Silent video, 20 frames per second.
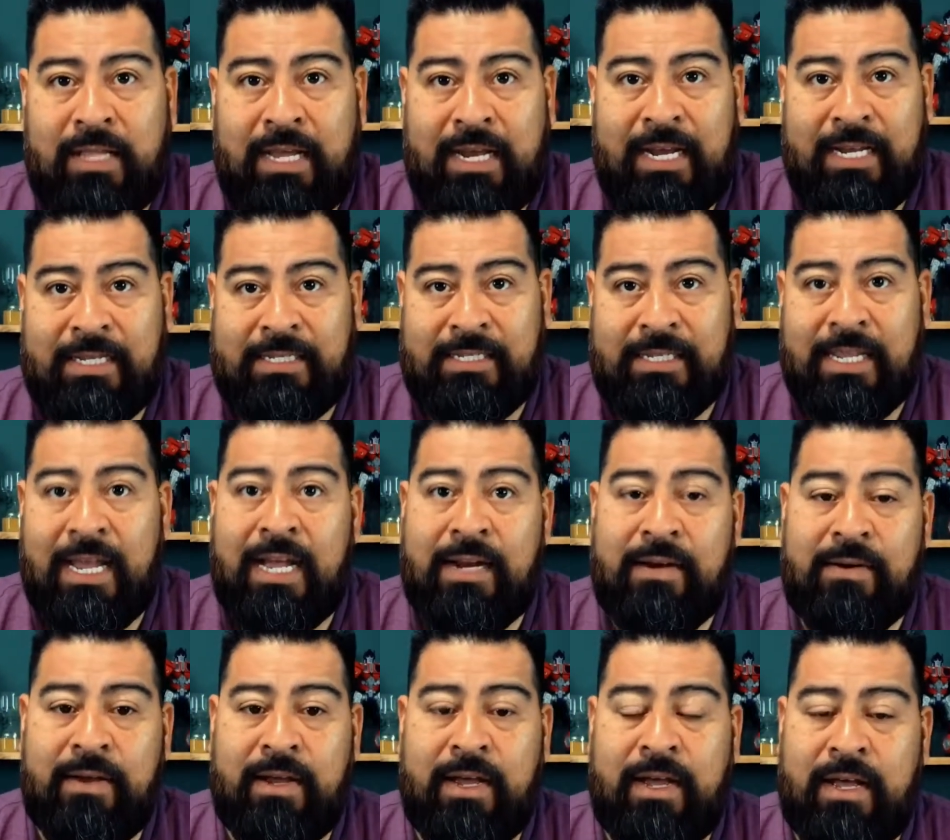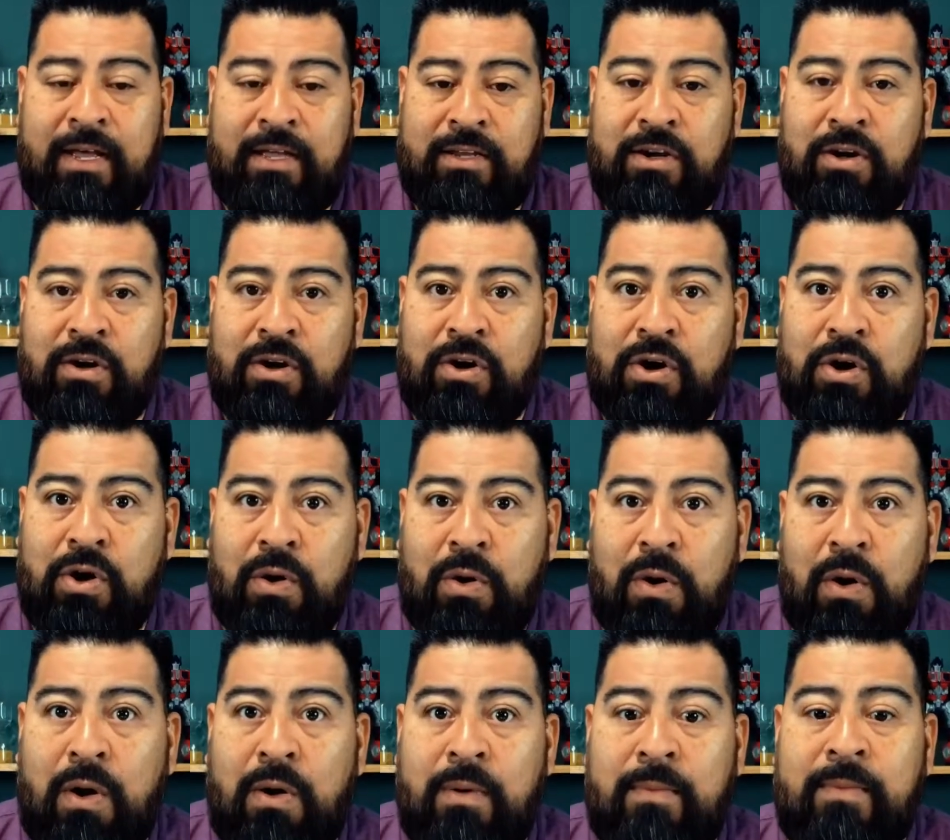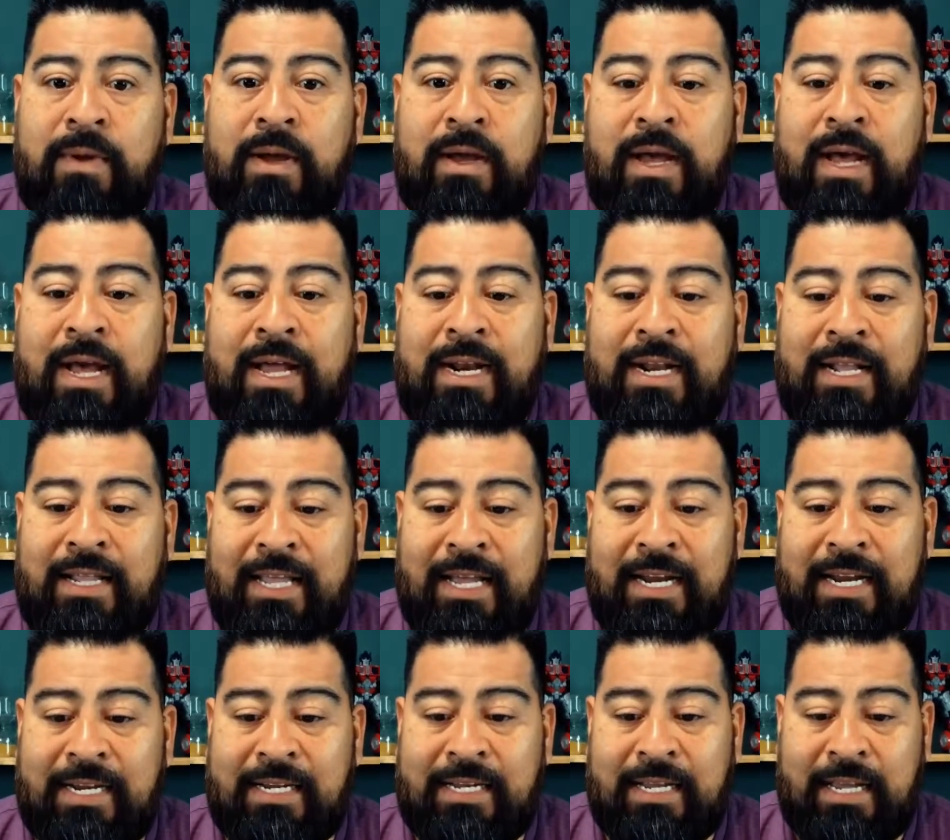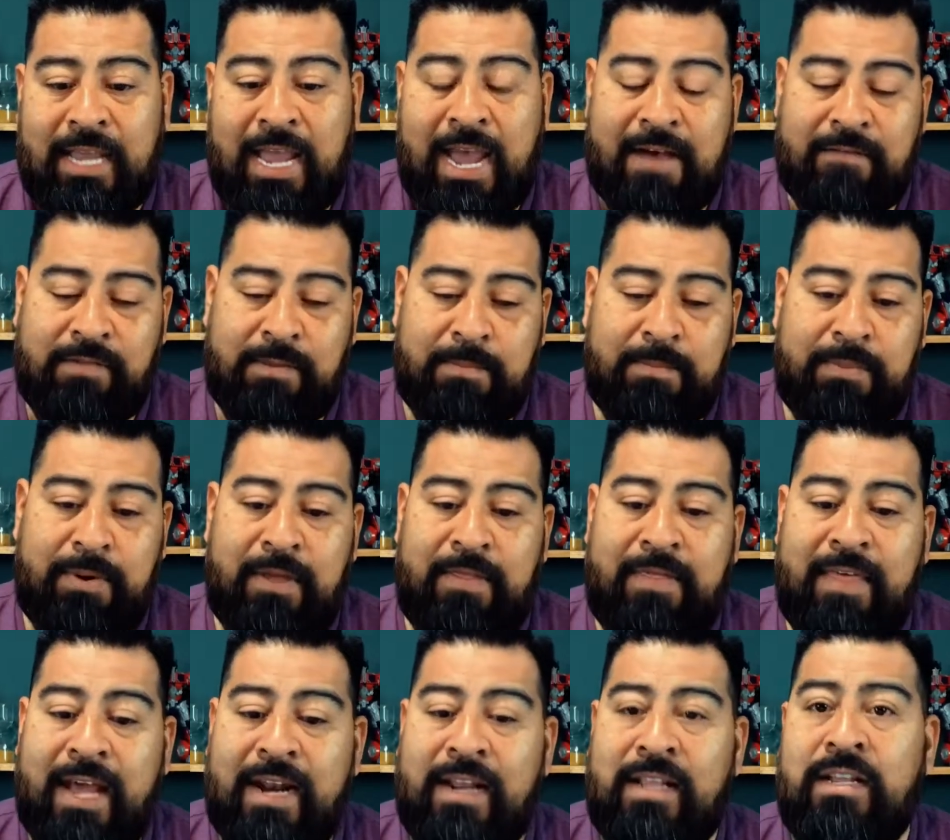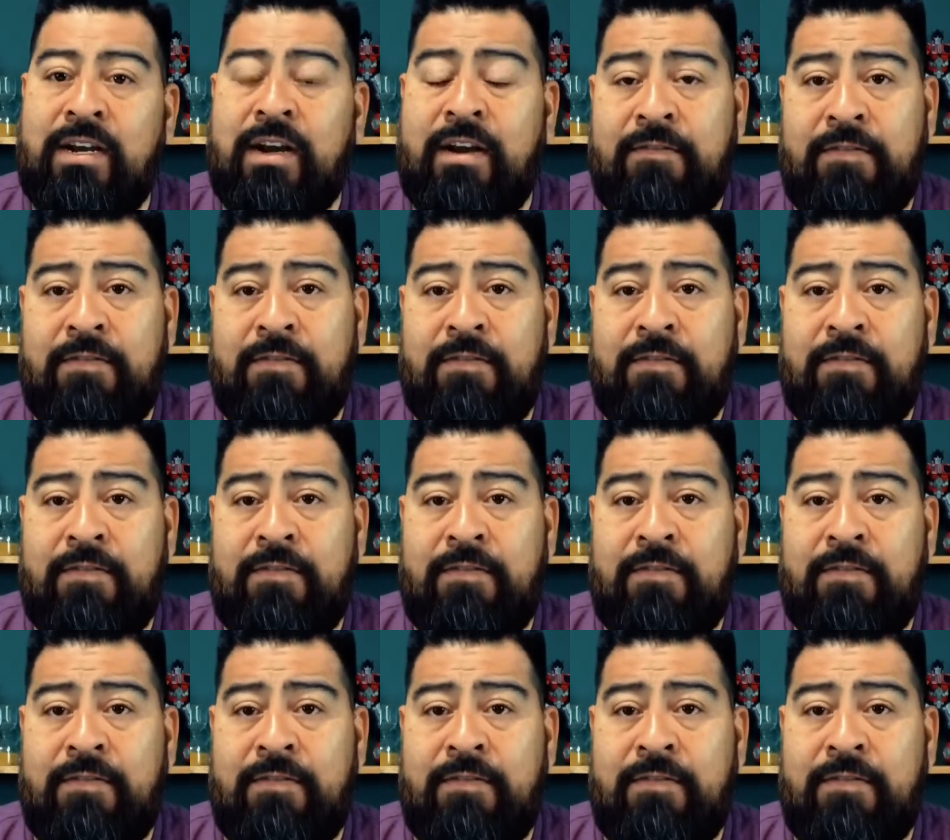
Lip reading: Like I said, your Chrome Analytic, you have to put that in there.